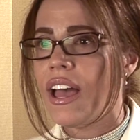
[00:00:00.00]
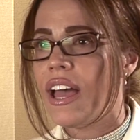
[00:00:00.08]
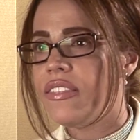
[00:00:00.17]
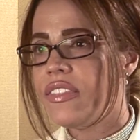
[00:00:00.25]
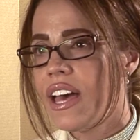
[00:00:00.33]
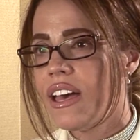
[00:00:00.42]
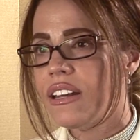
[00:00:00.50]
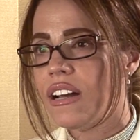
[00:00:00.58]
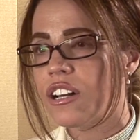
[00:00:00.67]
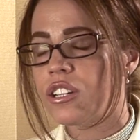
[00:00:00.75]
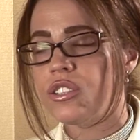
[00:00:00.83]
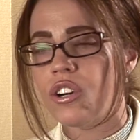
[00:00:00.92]
And then
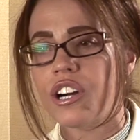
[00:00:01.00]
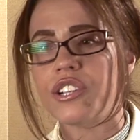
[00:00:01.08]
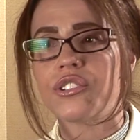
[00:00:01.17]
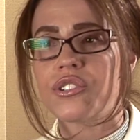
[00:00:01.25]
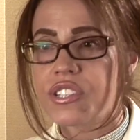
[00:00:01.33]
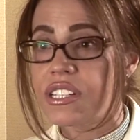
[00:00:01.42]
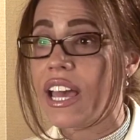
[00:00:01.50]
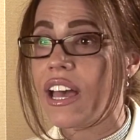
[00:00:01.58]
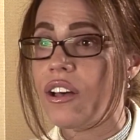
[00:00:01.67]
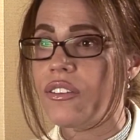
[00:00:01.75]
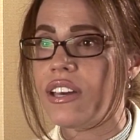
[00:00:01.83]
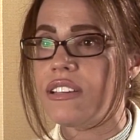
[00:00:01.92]
on a larger
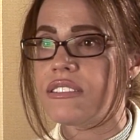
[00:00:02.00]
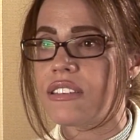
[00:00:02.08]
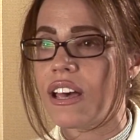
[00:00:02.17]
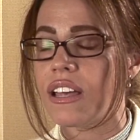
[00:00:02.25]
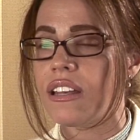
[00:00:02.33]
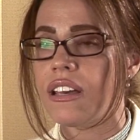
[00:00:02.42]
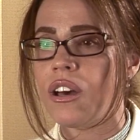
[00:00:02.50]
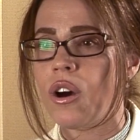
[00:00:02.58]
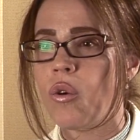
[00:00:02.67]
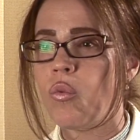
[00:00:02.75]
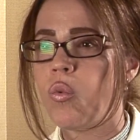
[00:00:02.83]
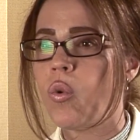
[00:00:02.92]
scale, they said,
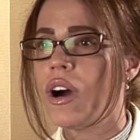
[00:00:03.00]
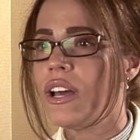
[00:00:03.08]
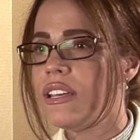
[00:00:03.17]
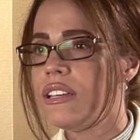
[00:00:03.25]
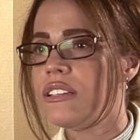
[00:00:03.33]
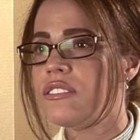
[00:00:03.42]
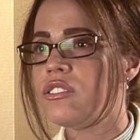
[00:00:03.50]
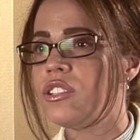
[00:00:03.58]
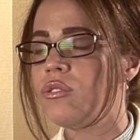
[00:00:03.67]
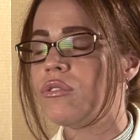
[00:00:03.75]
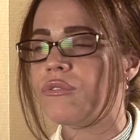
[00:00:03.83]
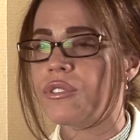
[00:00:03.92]
what is the
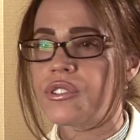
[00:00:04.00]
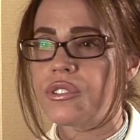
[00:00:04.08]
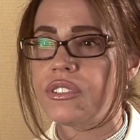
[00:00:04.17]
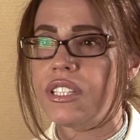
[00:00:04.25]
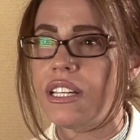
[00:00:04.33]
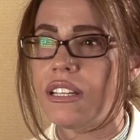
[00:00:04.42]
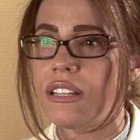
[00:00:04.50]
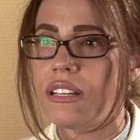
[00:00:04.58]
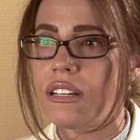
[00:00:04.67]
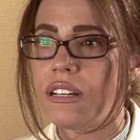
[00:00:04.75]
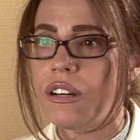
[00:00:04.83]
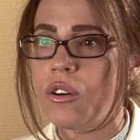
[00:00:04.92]
universal need?
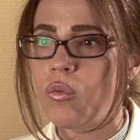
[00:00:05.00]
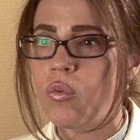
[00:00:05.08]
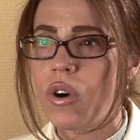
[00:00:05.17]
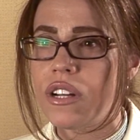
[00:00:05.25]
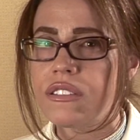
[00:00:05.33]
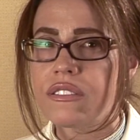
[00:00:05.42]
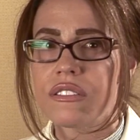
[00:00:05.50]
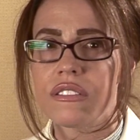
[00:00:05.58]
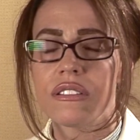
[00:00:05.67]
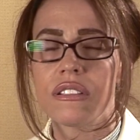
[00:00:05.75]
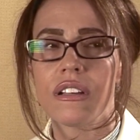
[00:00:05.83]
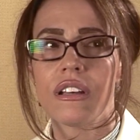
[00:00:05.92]
What's
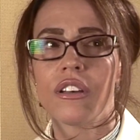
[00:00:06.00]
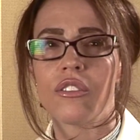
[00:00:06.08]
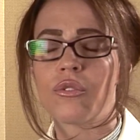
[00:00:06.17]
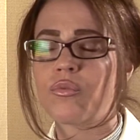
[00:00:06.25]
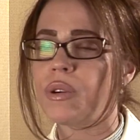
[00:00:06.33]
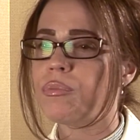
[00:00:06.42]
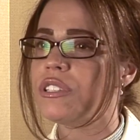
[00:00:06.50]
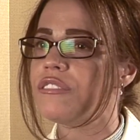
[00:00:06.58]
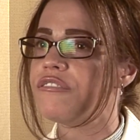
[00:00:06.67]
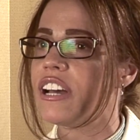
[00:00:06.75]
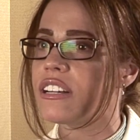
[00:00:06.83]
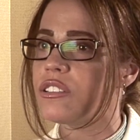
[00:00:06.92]
the ripple
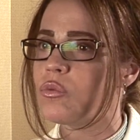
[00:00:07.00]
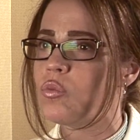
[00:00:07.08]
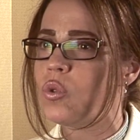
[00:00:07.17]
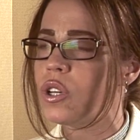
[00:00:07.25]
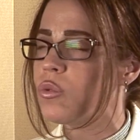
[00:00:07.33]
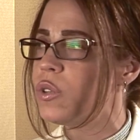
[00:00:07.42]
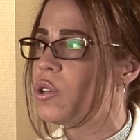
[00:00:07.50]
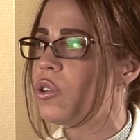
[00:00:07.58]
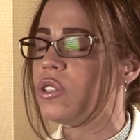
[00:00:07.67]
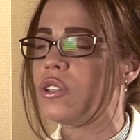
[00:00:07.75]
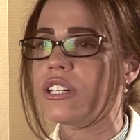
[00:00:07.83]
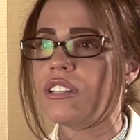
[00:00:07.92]
effect? What are we
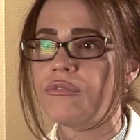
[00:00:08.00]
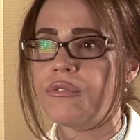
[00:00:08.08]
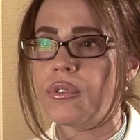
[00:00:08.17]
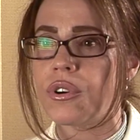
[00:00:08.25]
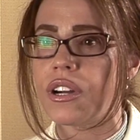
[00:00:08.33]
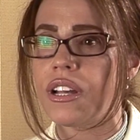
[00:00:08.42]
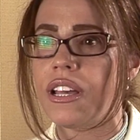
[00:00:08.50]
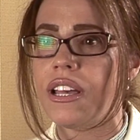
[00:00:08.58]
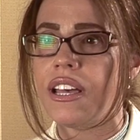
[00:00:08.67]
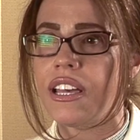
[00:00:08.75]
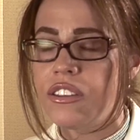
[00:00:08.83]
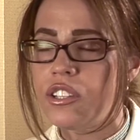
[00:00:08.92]
all looking for
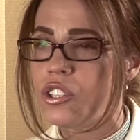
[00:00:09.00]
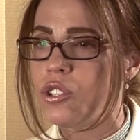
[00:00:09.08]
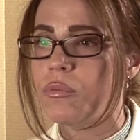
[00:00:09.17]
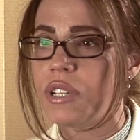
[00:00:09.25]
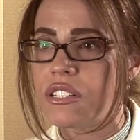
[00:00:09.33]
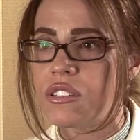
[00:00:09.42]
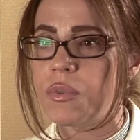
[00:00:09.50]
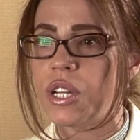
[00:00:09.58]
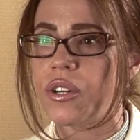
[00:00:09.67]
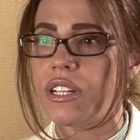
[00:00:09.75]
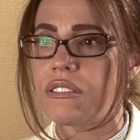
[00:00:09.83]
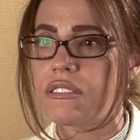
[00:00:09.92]
in the human
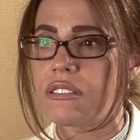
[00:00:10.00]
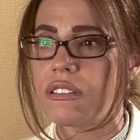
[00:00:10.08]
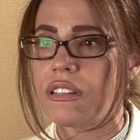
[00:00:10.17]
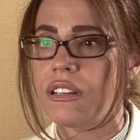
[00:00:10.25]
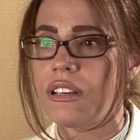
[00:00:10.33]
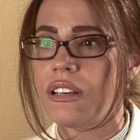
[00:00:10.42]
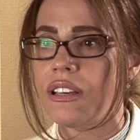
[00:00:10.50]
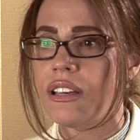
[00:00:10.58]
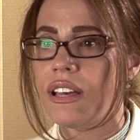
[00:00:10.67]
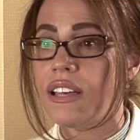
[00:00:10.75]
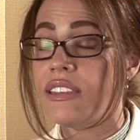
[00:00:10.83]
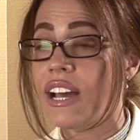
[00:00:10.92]
experience?
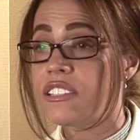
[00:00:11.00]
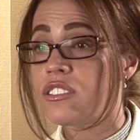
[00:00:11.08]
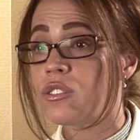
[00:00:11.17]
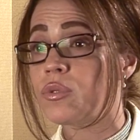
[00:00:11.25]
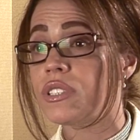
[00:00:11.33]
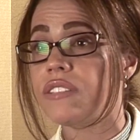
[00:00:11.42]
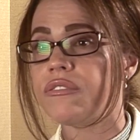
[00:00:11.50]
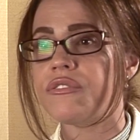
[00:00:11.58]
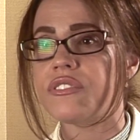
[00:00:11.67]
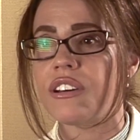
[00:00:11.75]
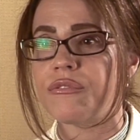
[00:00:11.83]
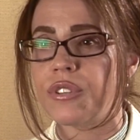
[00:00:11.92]
And that's the relief of
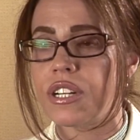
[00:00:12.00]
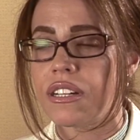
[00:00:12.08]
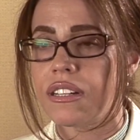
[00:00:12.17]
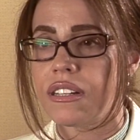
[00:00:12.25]
suffering.